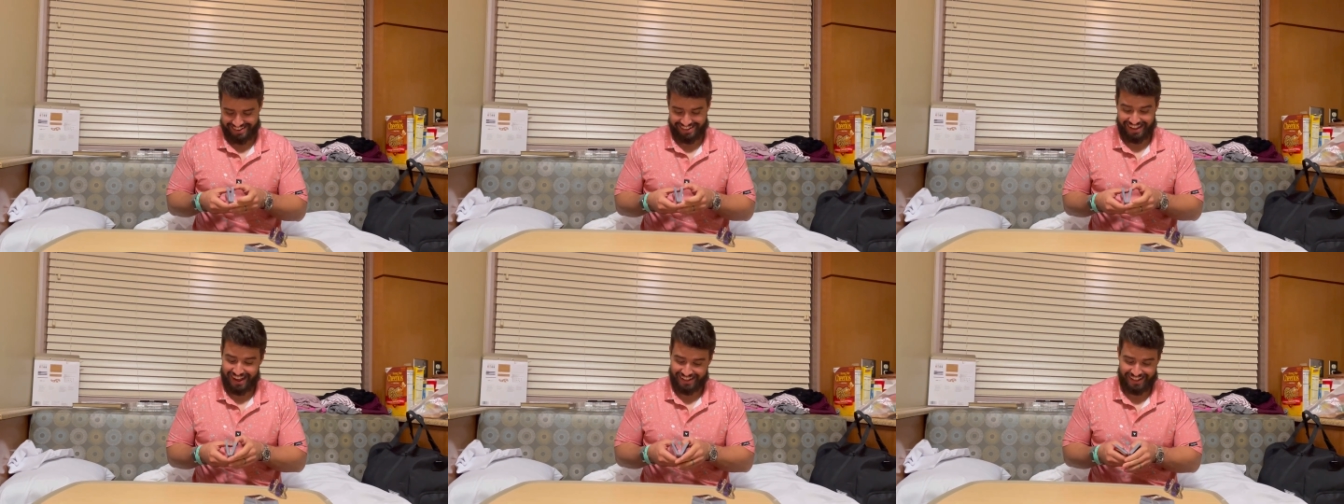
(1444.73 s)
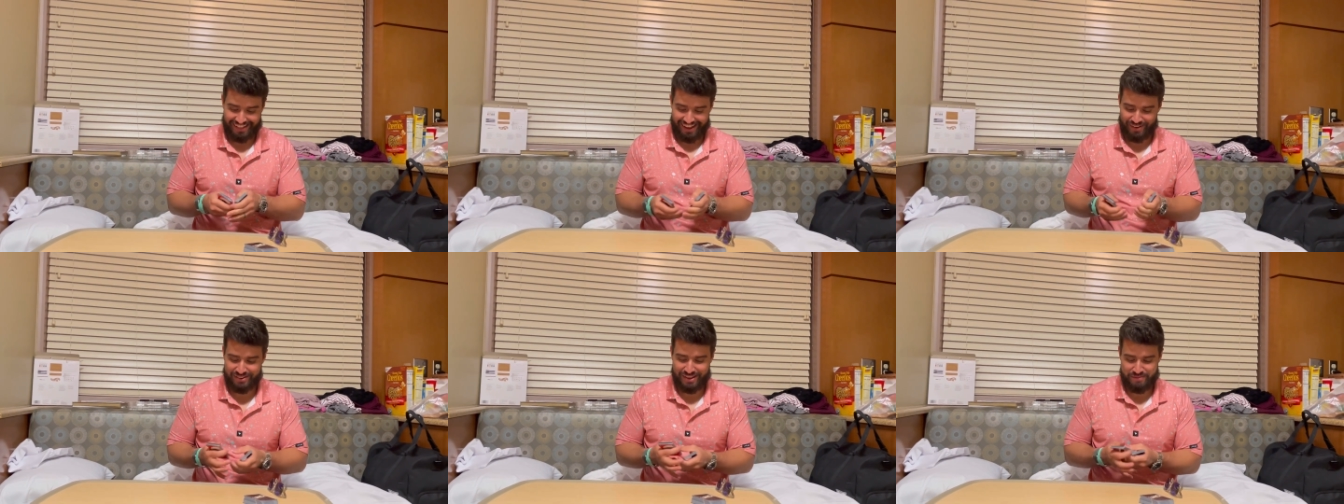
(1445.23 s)

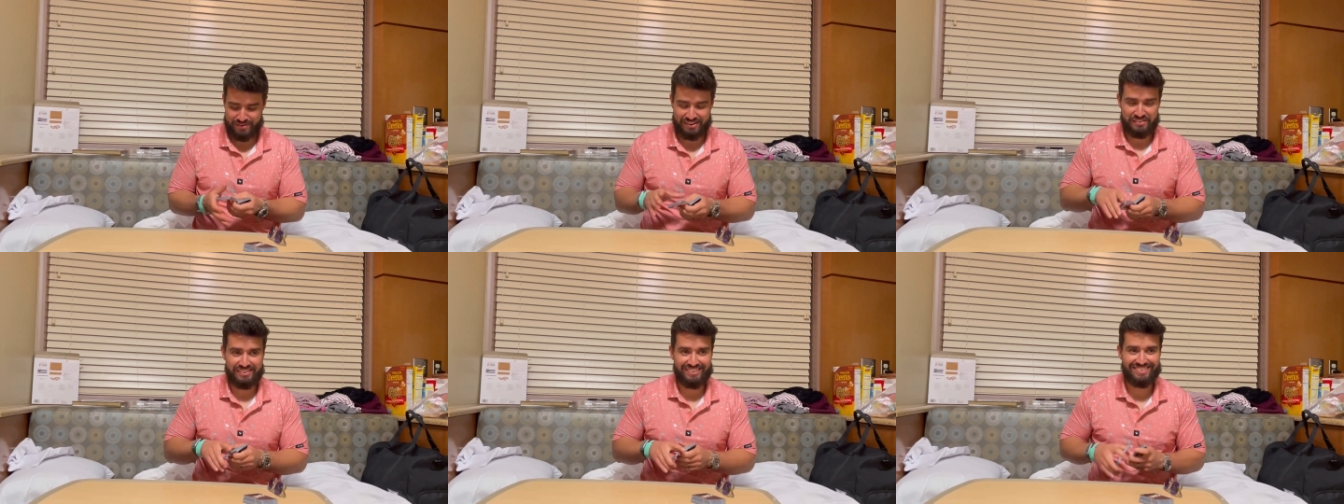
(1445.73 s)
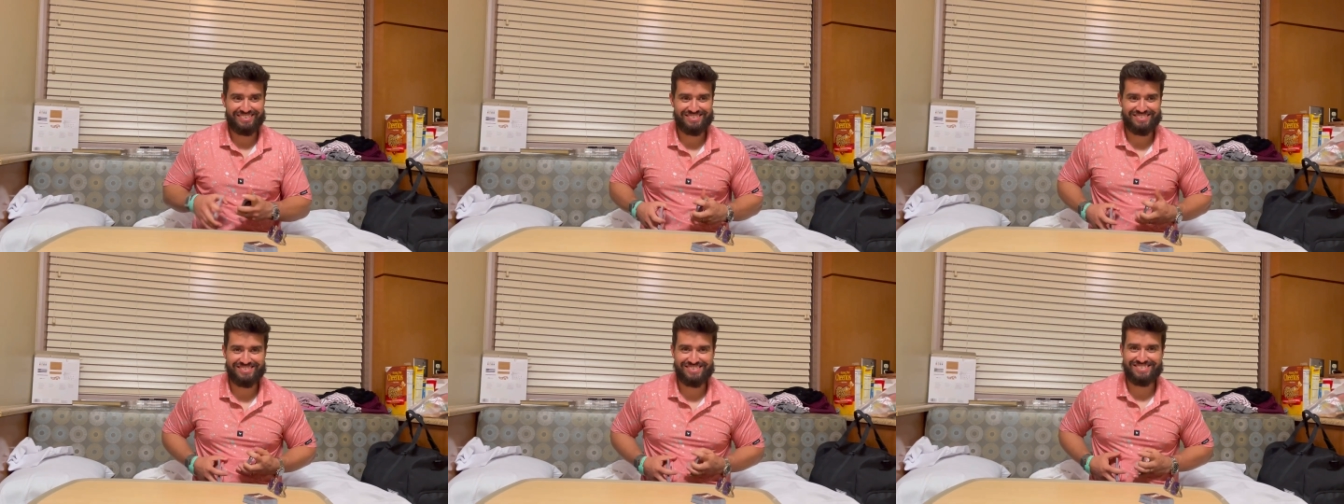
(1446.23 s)
that would get me going.
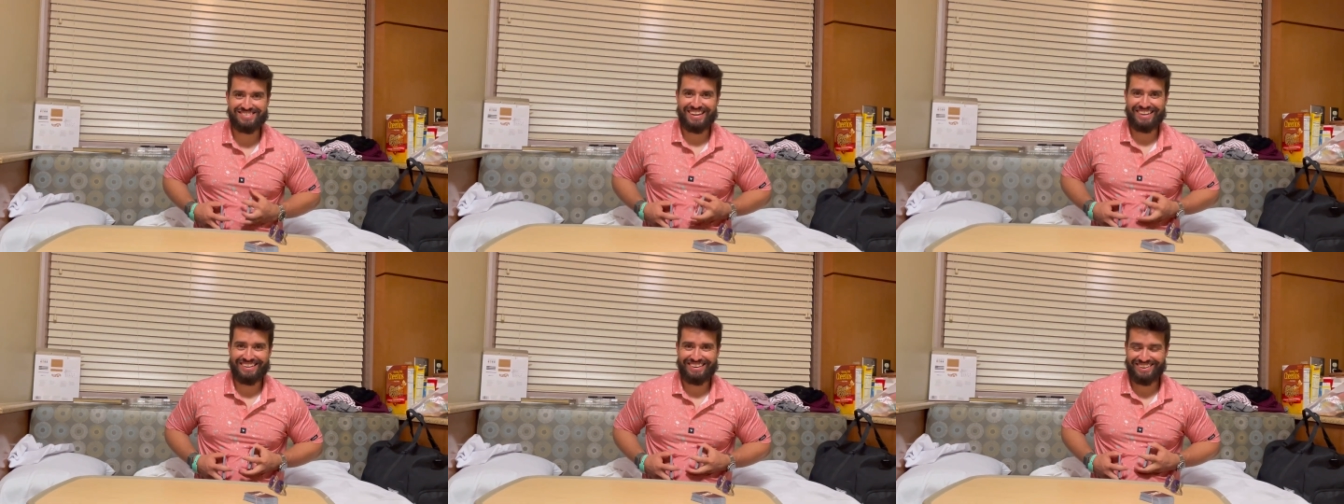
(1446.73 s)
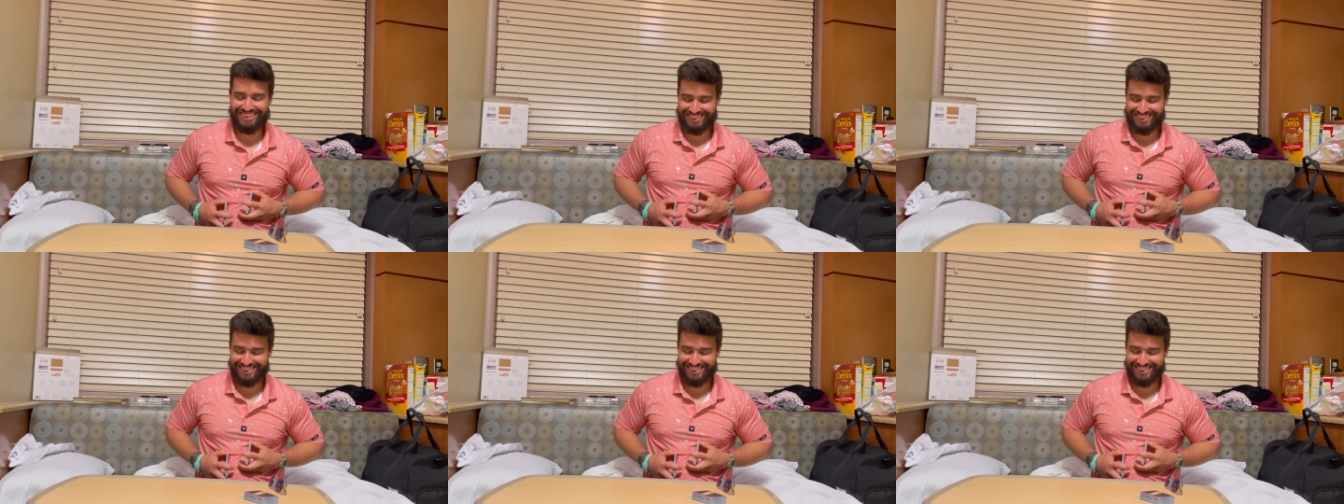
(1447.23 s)
Just saying.